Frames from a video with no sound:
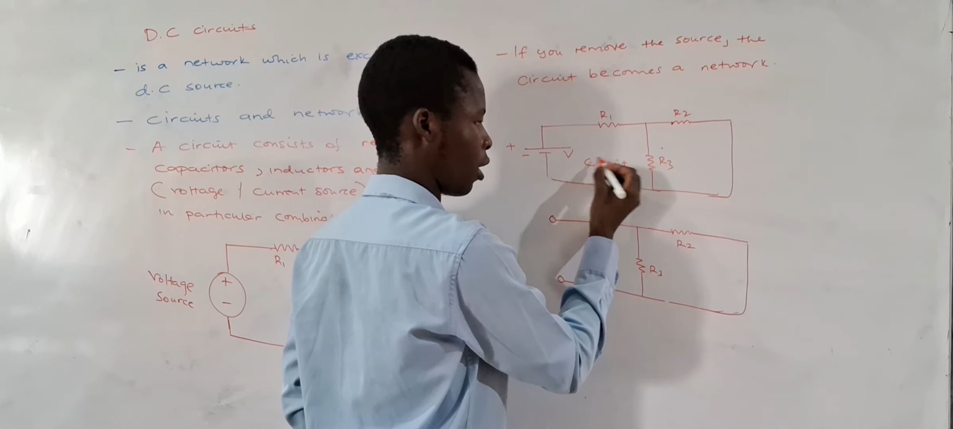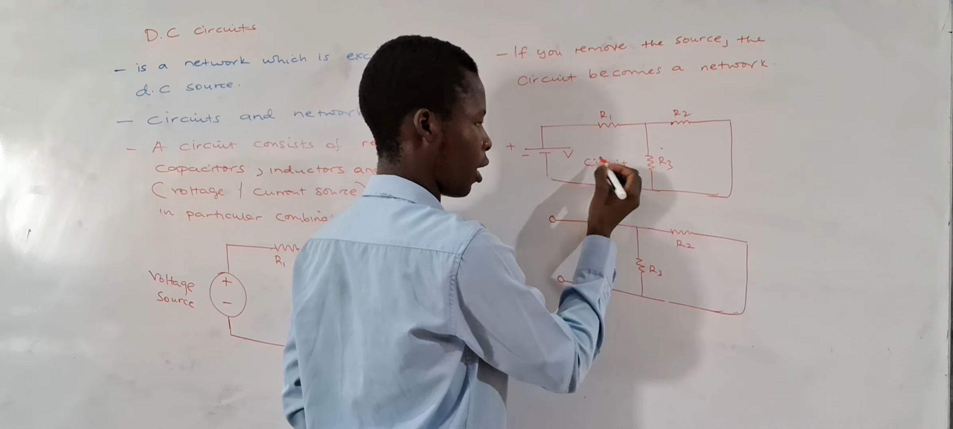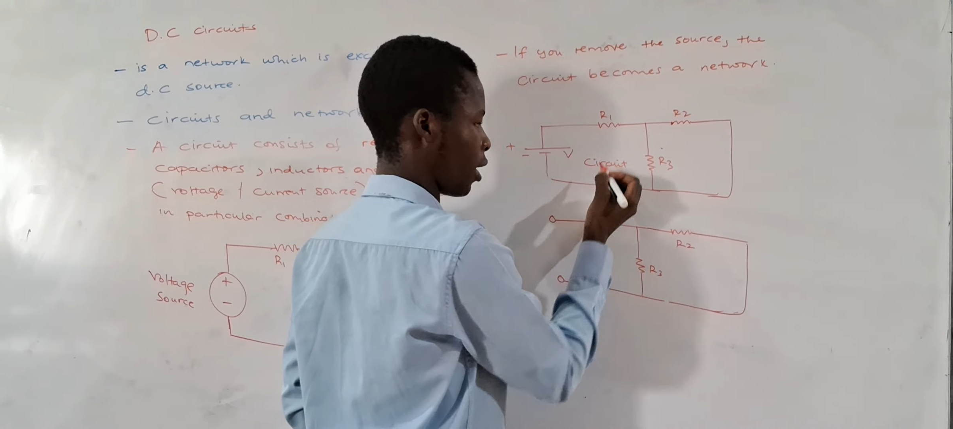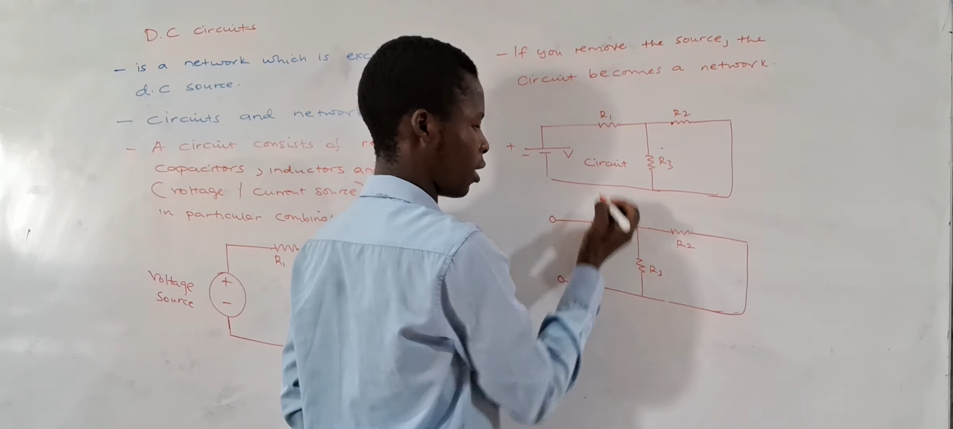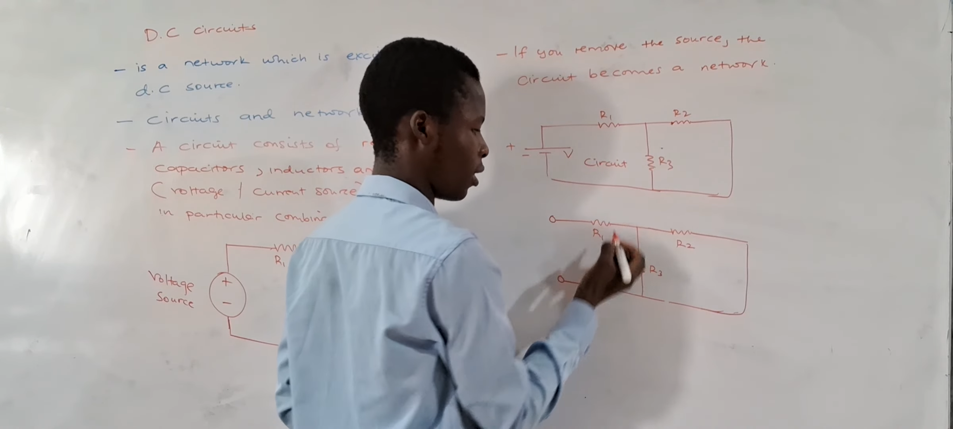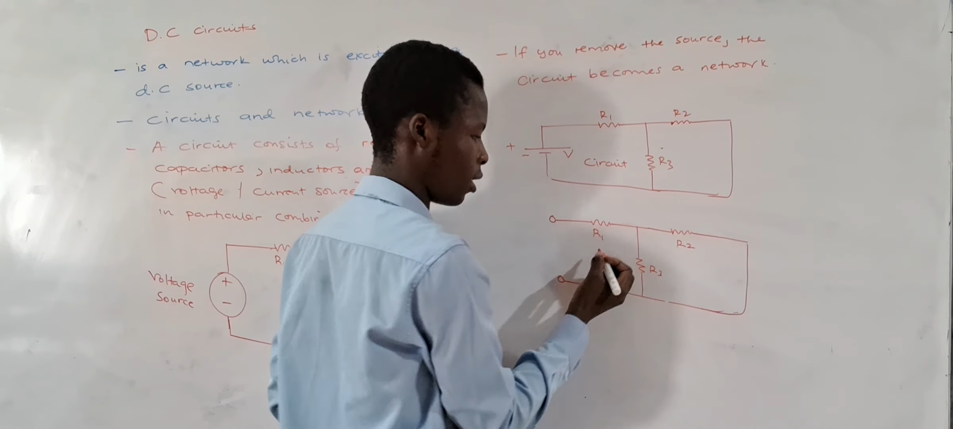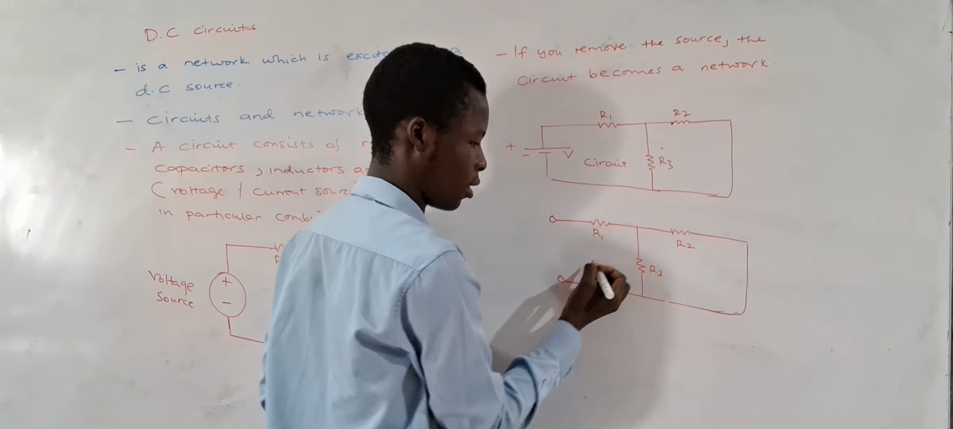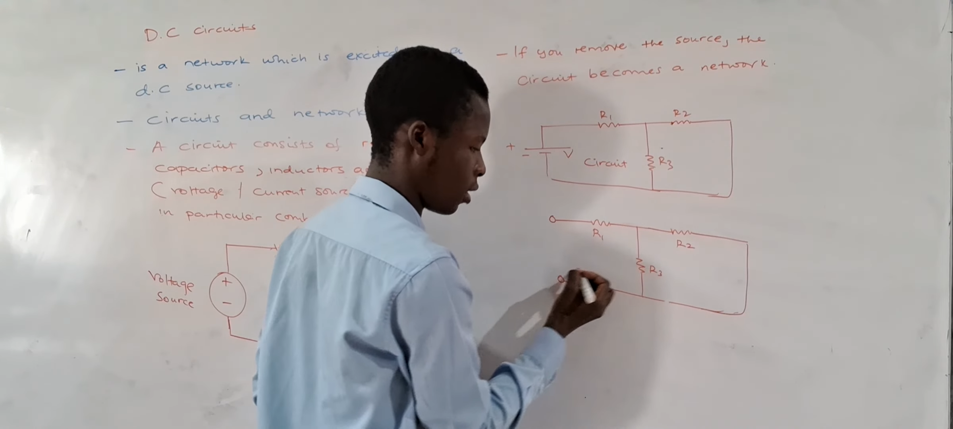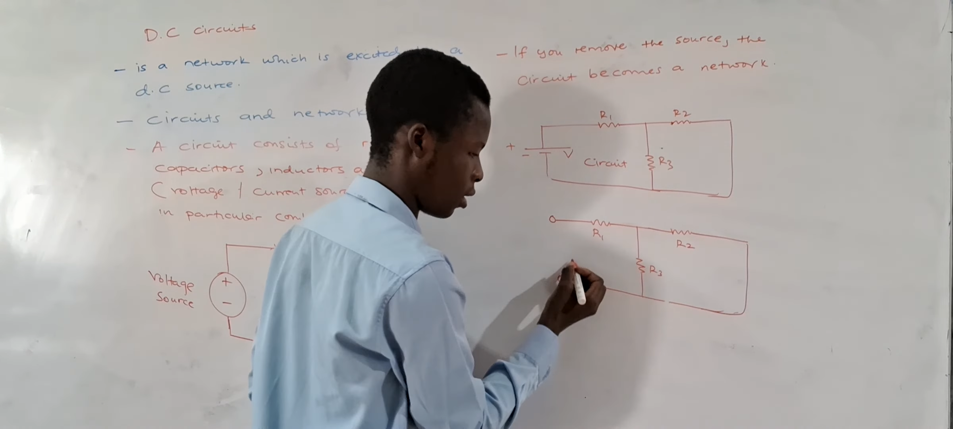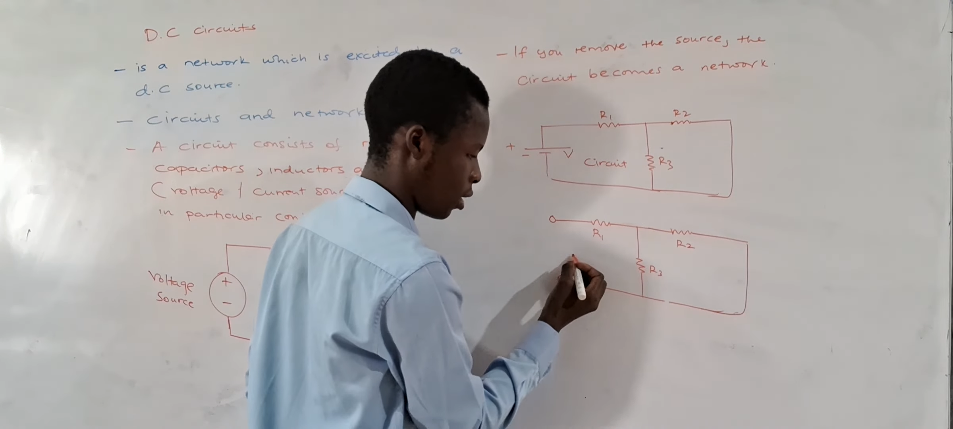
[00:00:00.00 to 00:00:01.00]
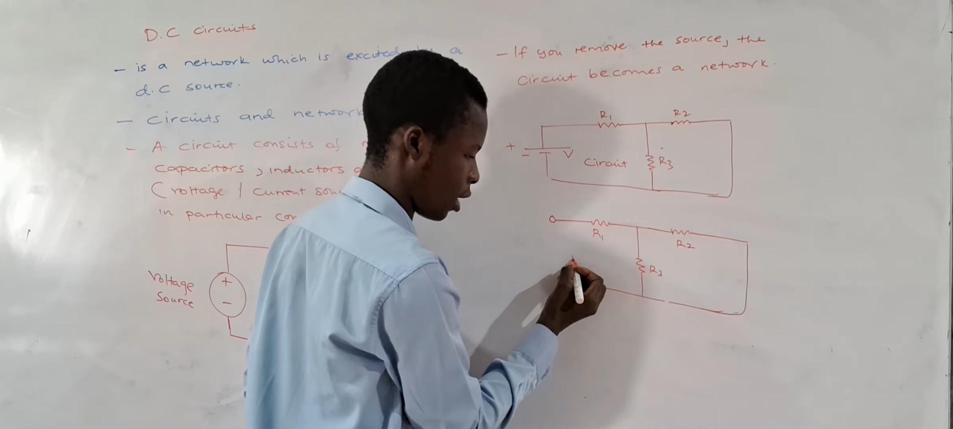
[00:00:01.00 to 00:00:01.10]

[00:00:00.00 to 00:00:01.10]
and this is